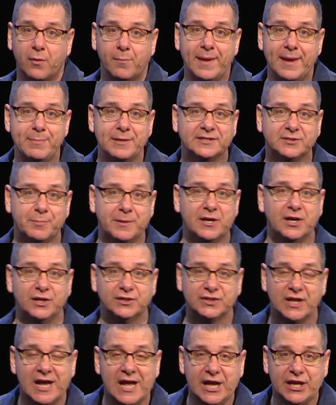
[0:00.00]
Maybe it's
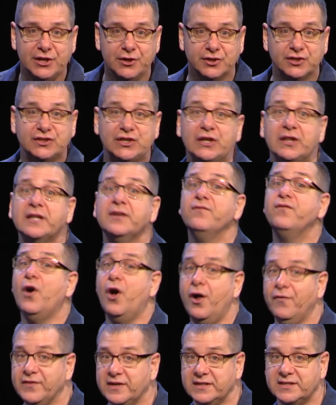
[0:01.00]
because you're still
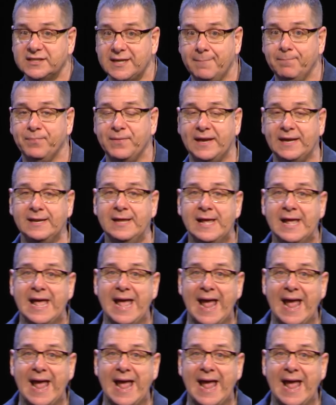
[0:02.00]
involved in something,